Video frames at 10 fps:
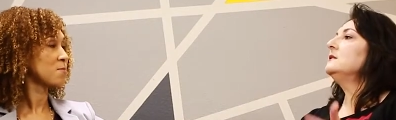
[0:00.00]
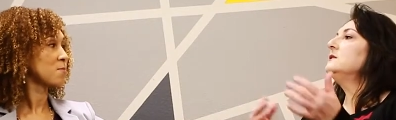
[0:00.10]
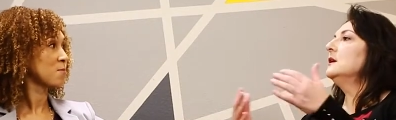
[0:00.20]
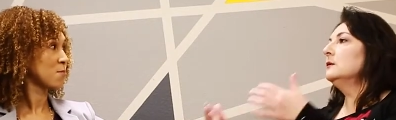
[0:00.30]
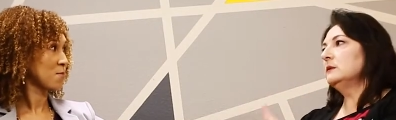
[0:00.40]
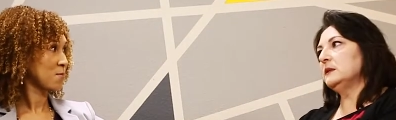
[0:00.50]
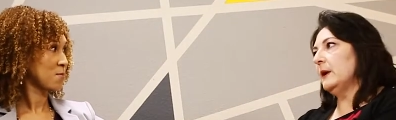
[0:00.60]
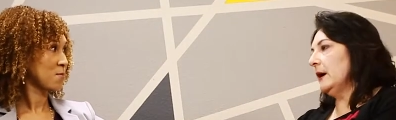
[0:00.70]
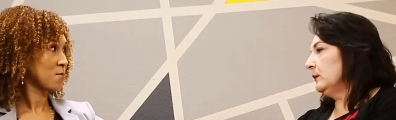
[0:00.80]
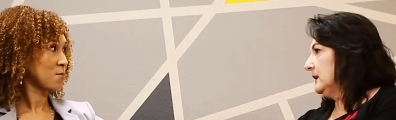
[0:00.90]
Speaker 1: then don't
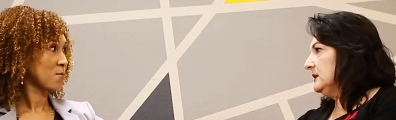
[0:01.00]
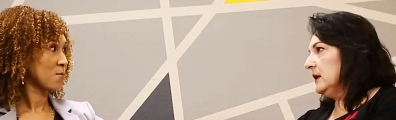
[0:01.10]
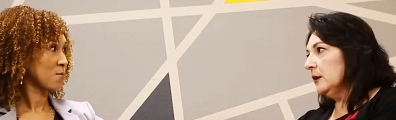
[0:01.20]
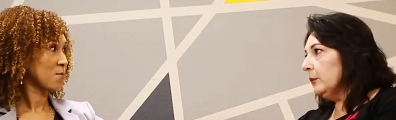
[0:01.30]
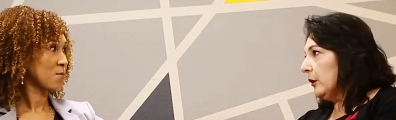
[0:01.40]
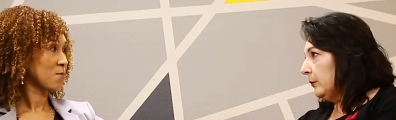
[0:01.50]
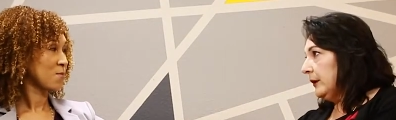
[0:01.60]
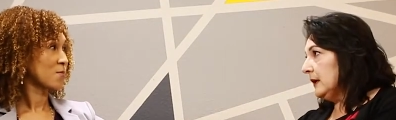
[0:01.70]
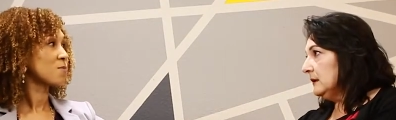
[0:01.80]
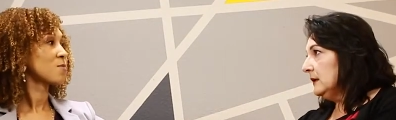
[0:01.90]
smile when it's not
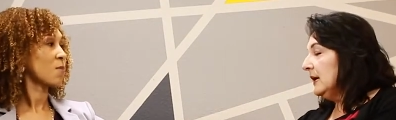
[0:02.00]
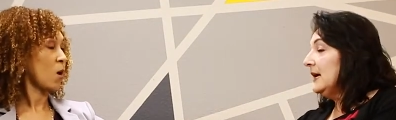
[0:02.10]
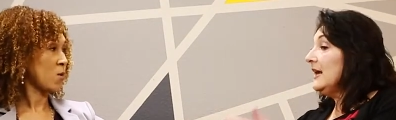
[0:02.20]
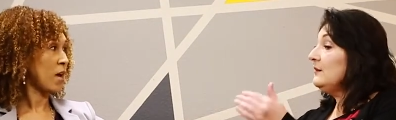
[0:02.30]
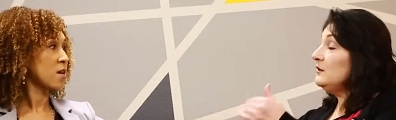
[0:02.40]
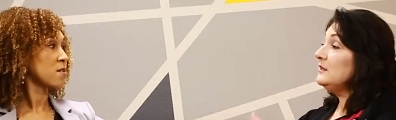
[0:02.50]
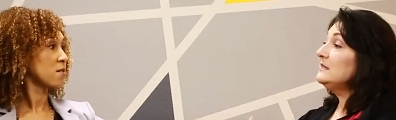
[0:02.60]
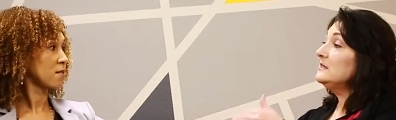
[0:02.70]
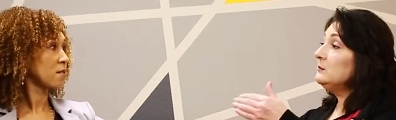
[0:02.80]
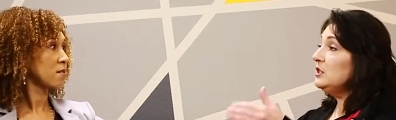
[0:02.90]
appropriate. Okay. And if you need
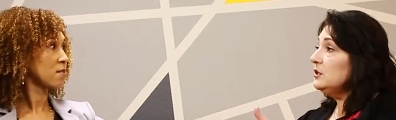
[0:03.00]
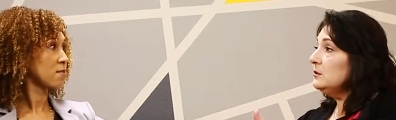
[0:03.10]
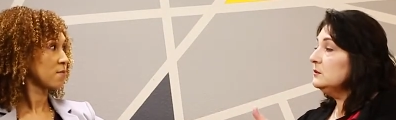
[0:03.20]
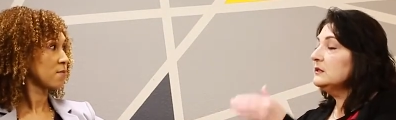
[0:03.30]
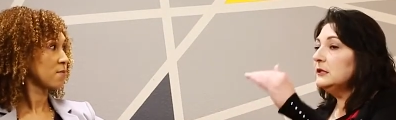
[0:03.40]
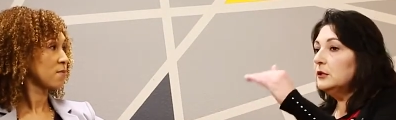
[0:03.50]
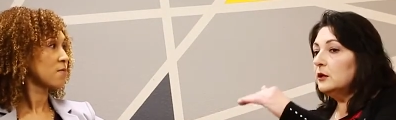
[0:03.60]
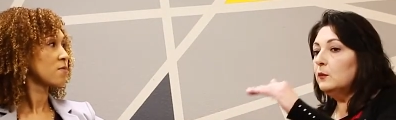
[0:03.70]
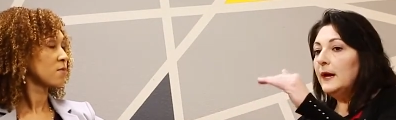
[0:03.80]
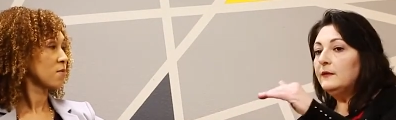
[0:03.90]
some cues, look
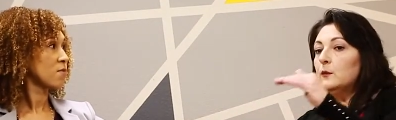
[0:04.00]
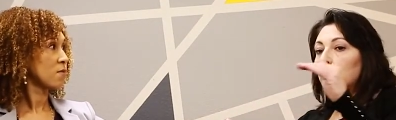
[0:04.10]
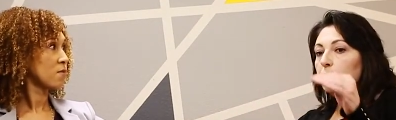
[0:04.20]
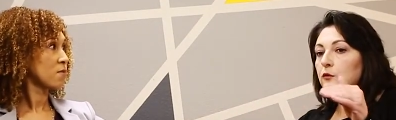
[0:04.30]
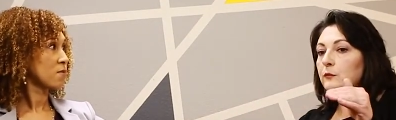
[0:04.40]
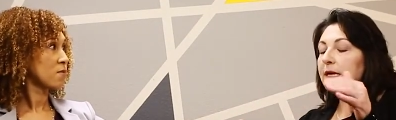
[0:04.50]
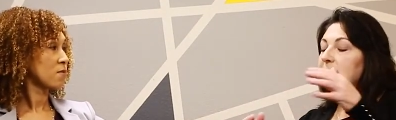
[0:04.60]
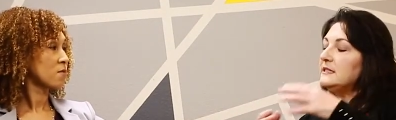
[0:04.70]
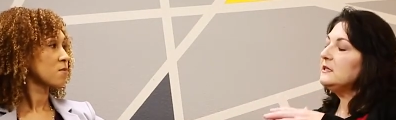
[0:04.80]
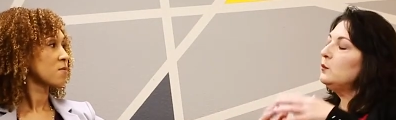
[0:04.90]
around the room and
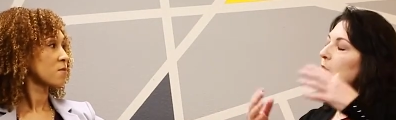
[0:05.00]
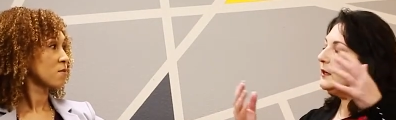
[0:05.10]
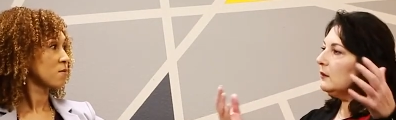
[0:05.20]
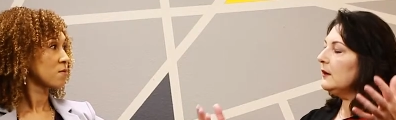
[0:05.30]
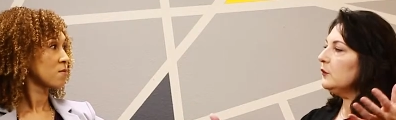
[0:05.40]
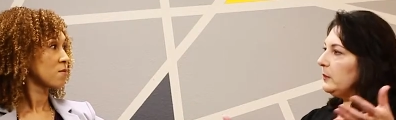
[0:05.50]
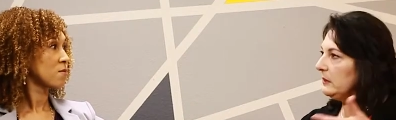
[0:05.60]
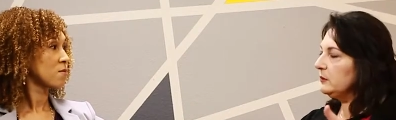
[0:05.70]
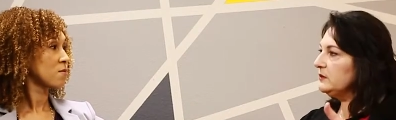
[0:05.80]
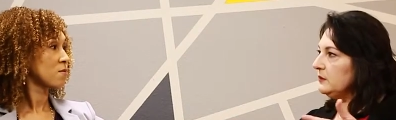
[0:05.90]
see what are other
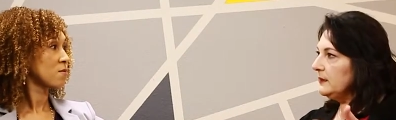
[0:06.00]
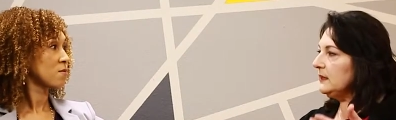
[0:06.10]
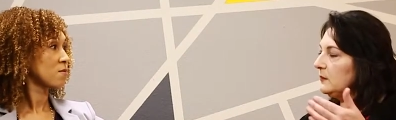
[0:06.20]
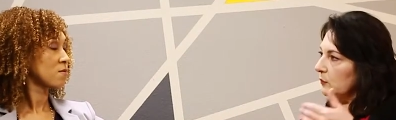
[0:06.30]
people doing in the